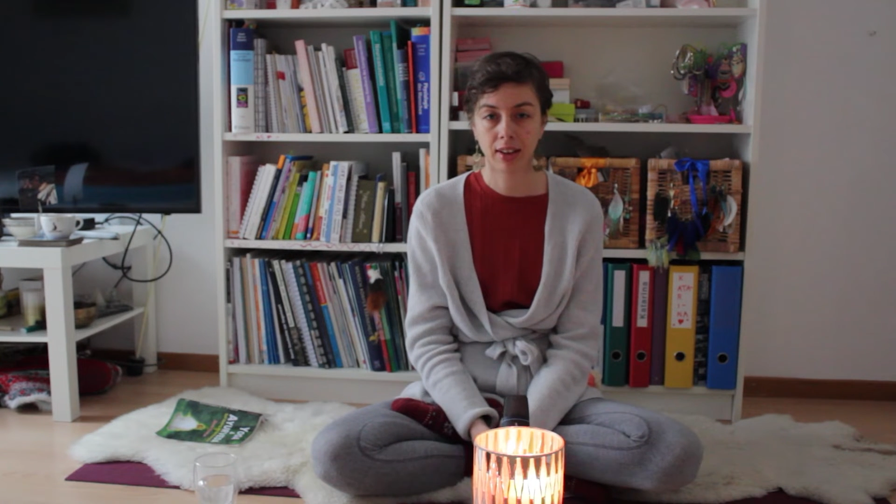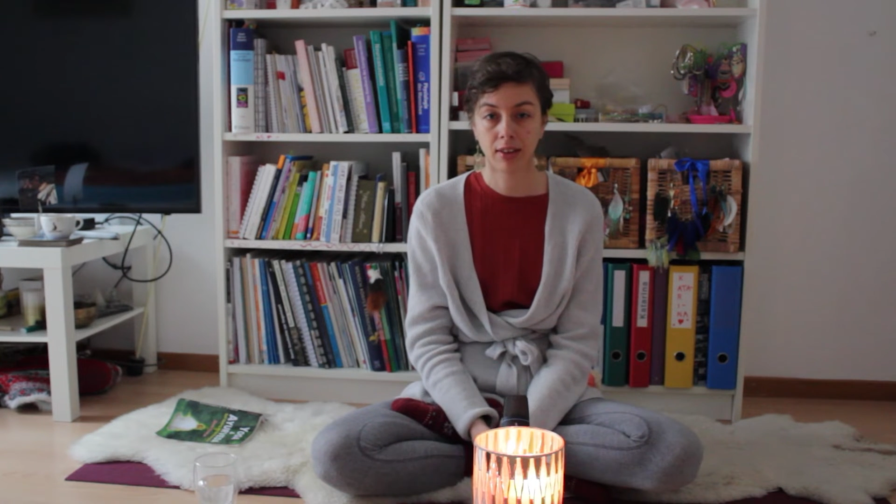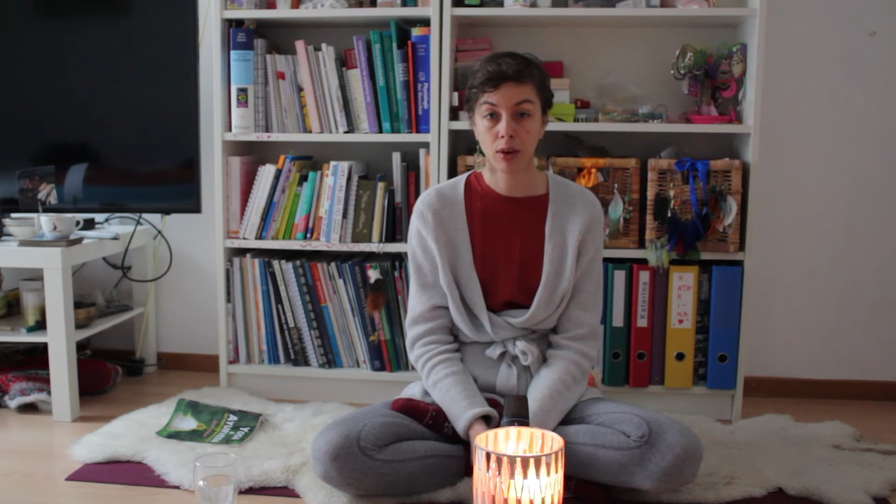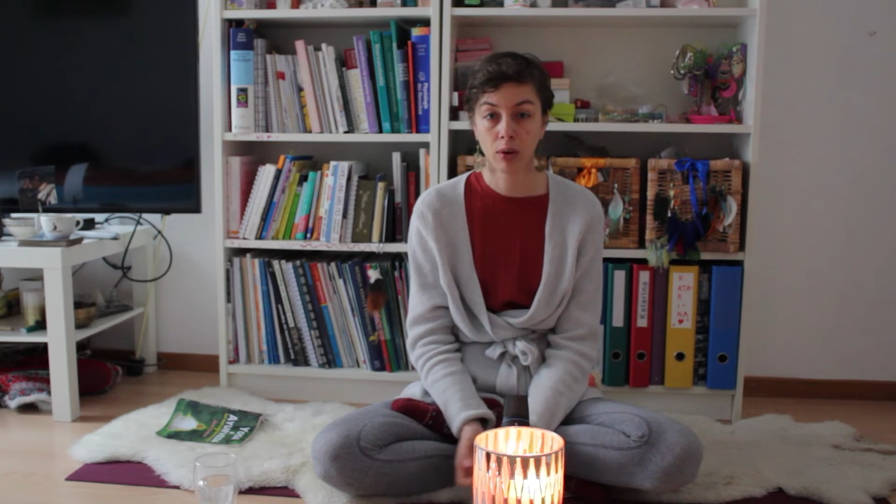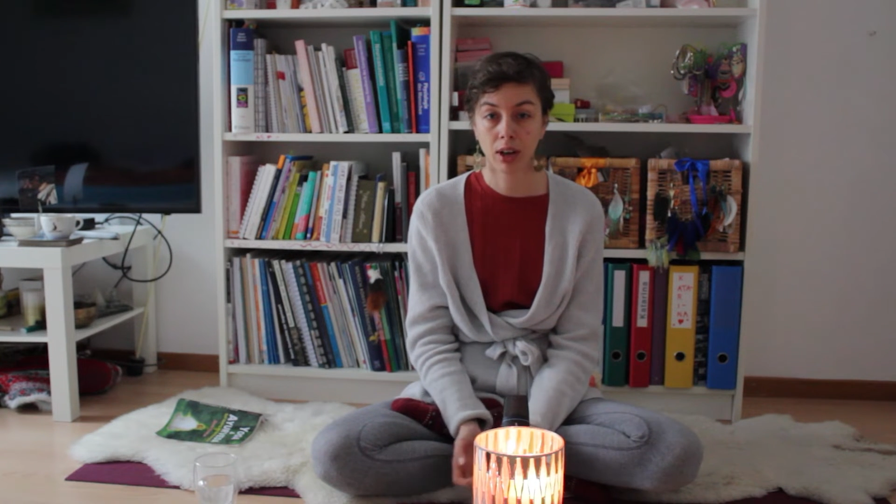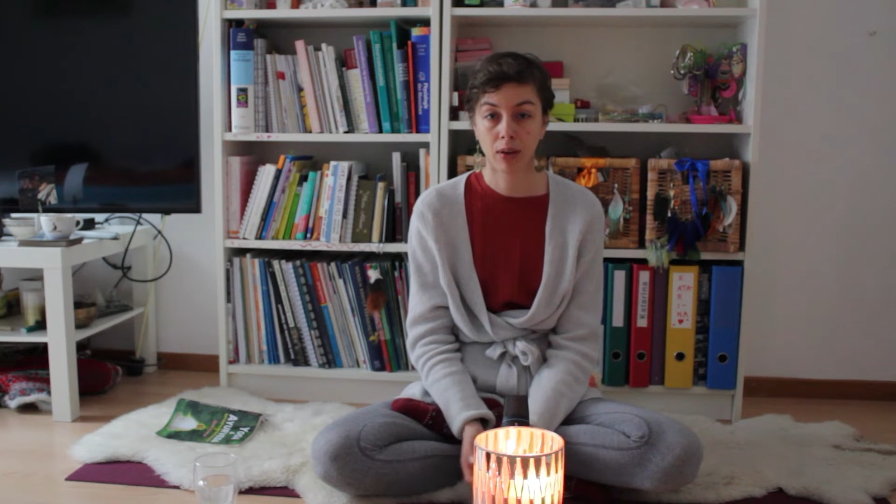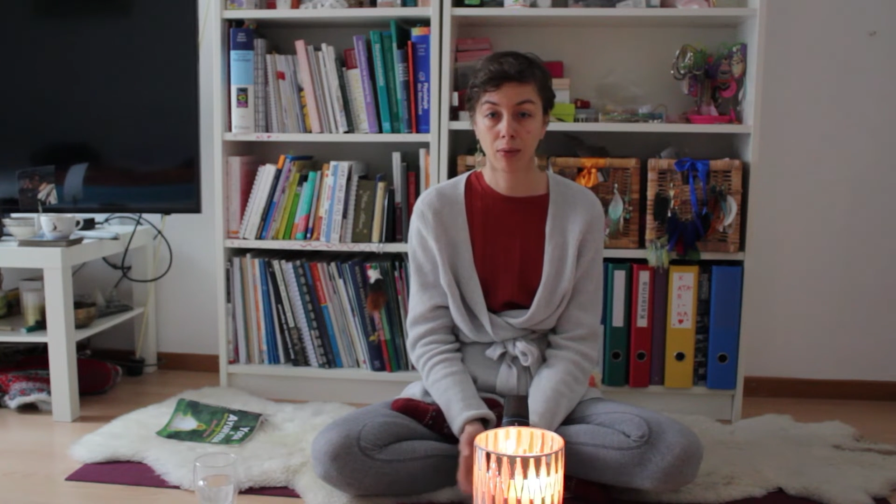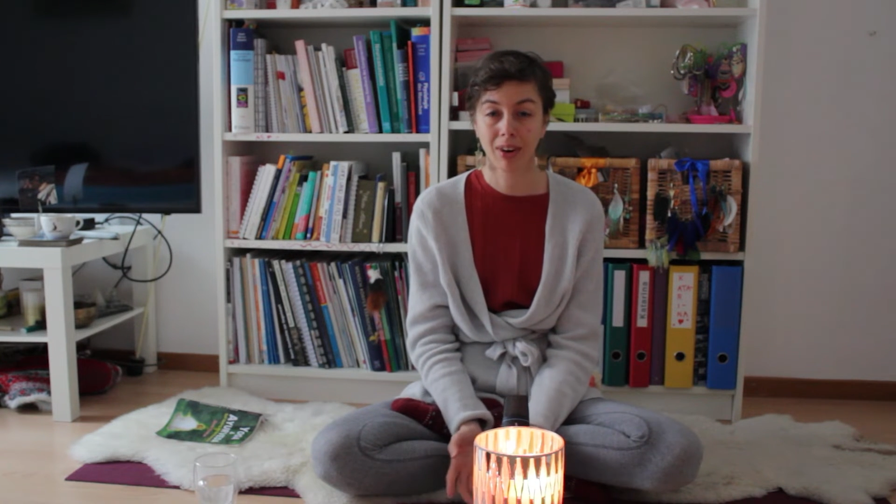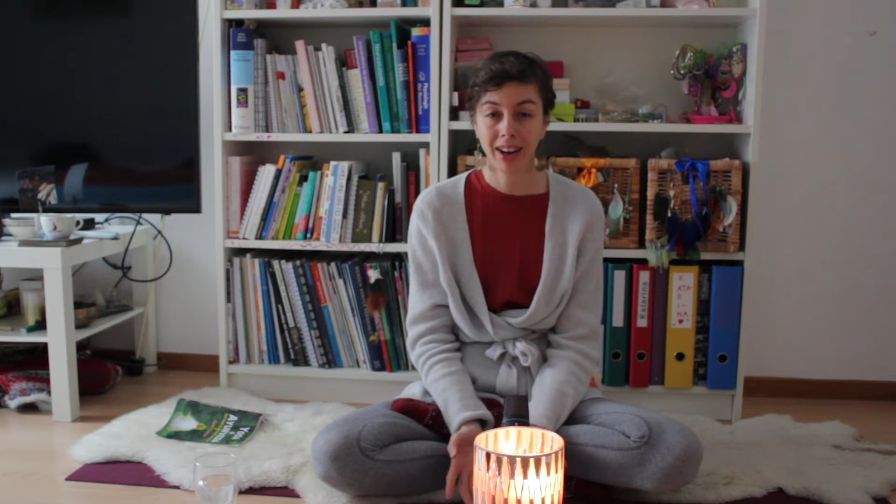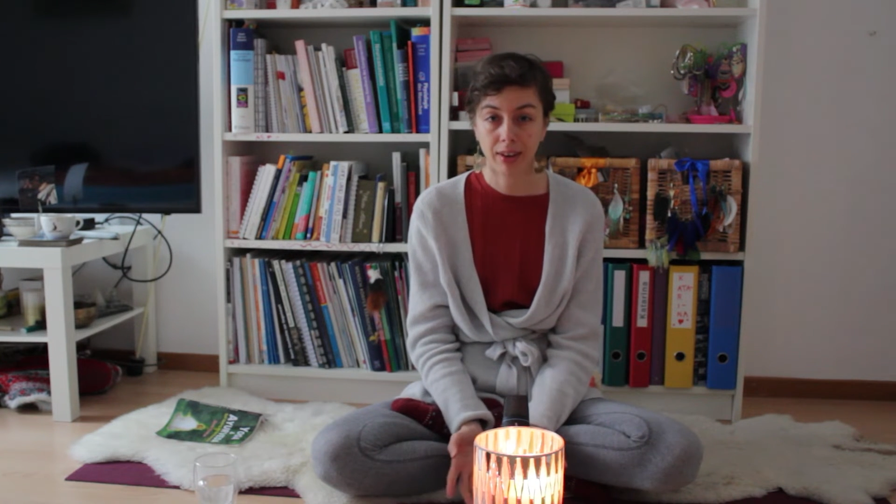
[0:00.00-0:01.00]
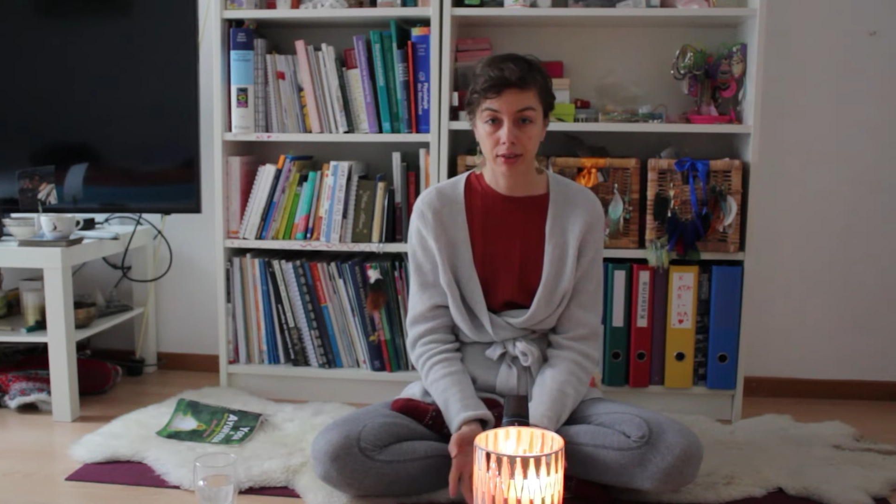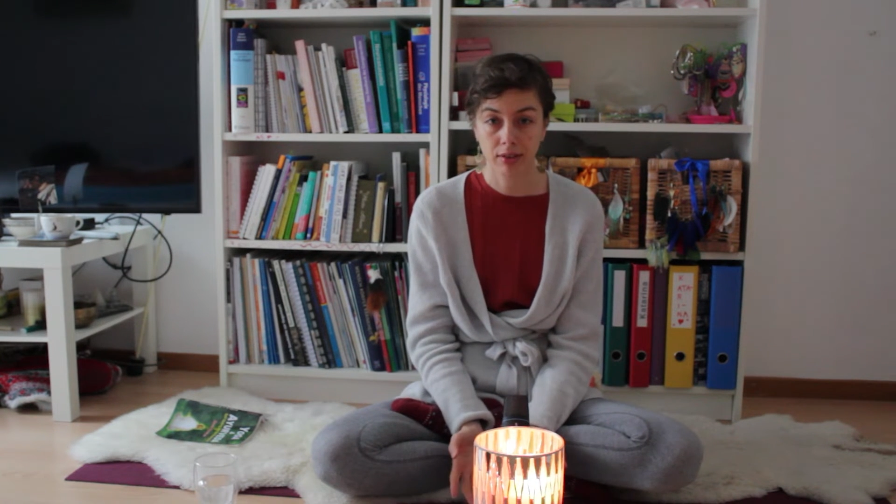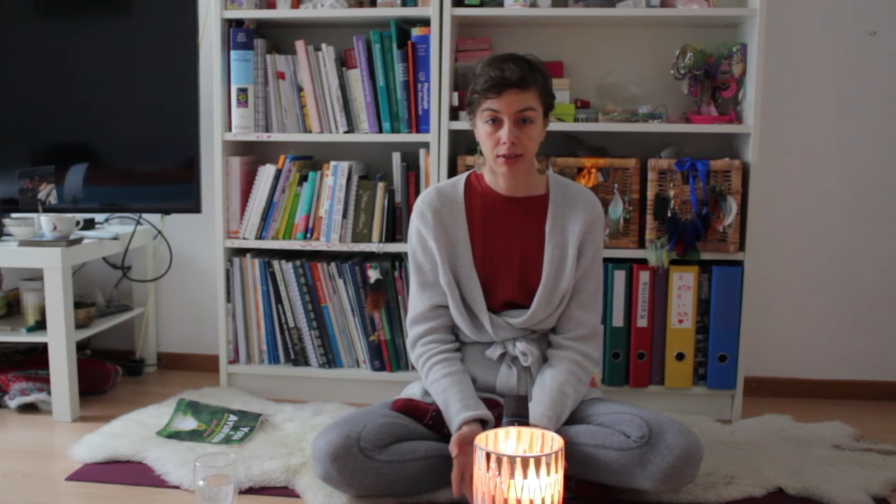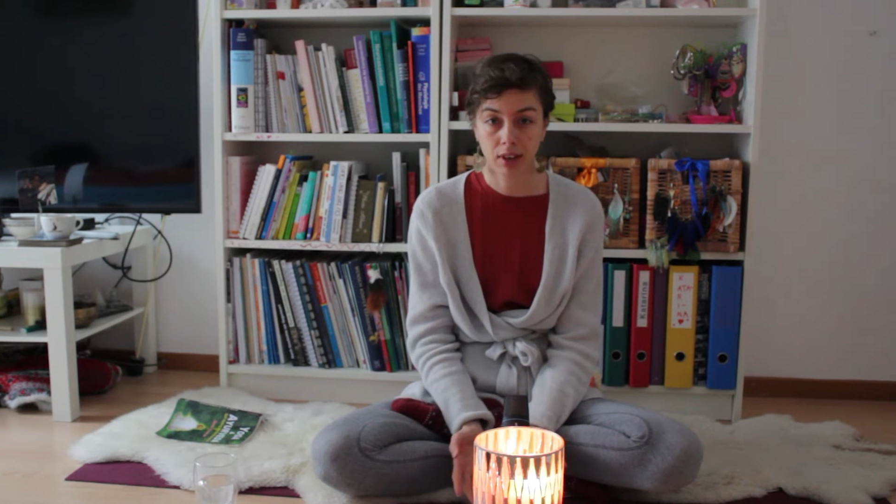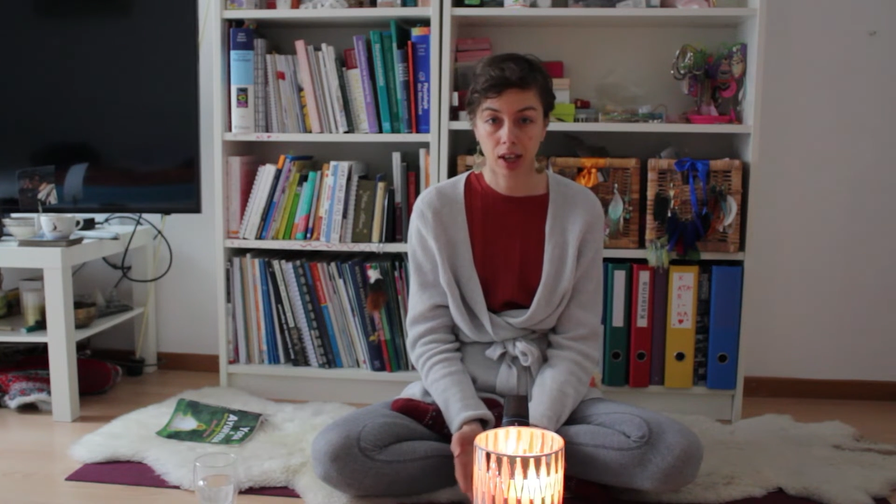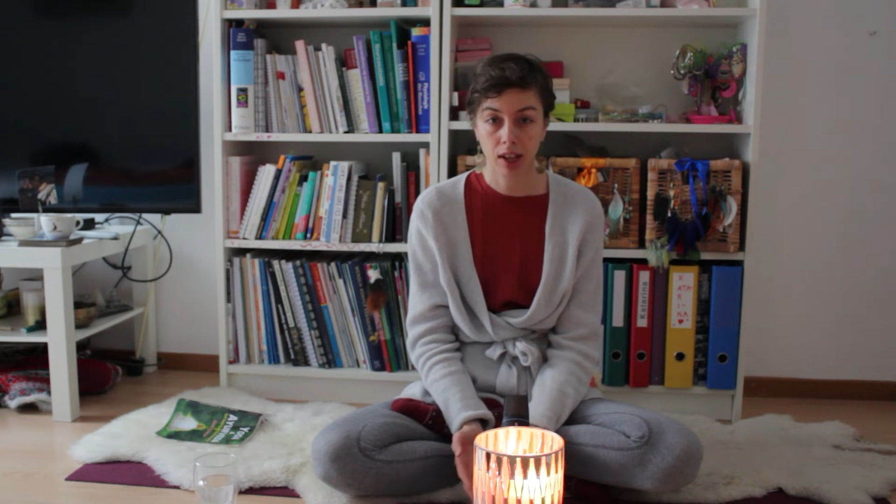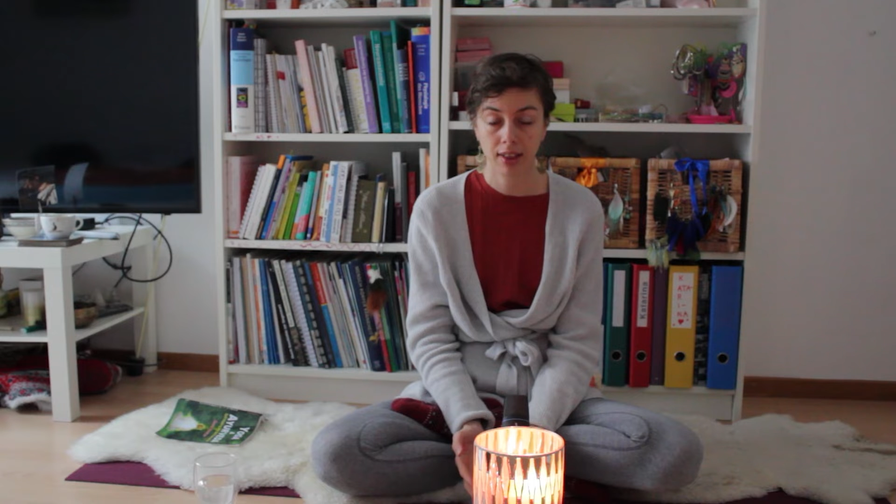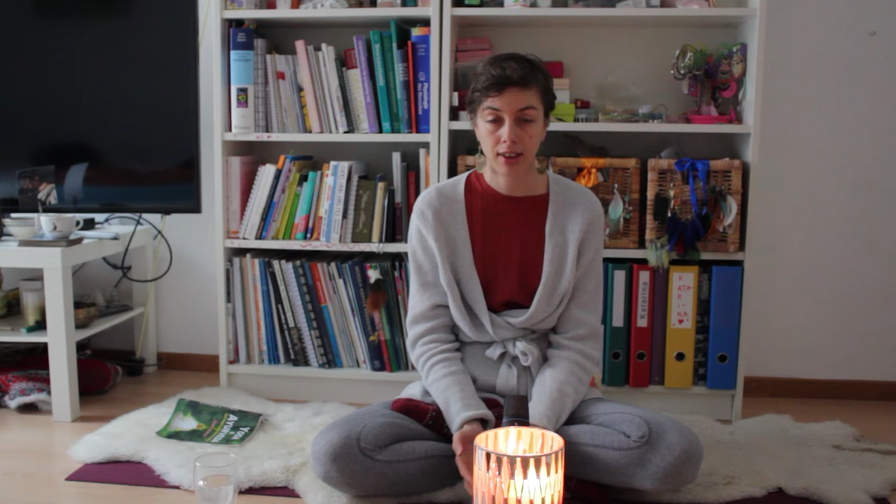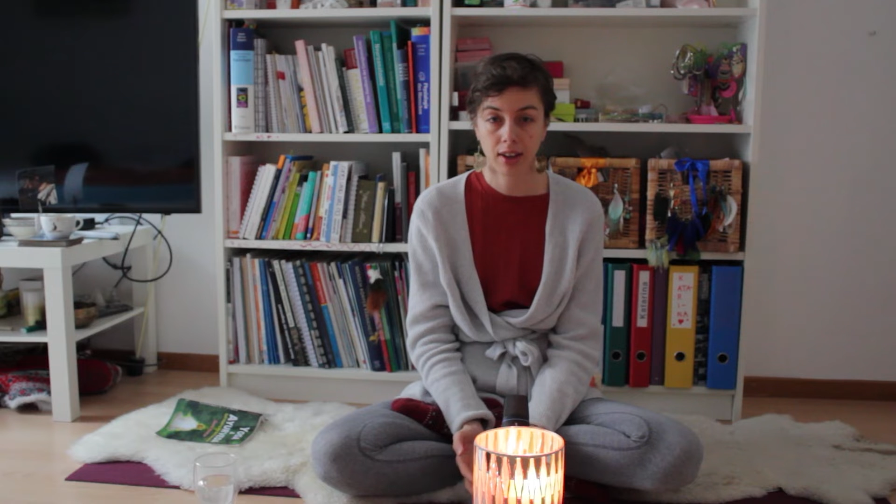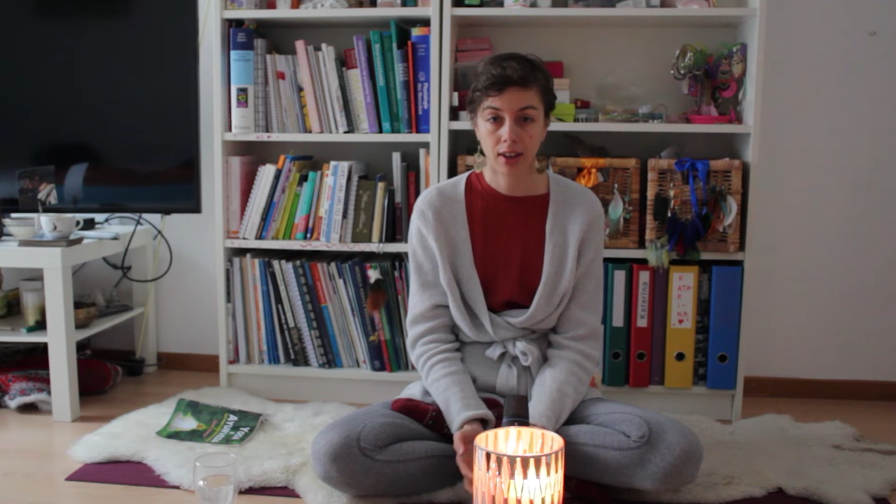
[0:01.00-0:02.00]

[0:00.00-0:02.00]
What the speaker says: knowing why you're doing it.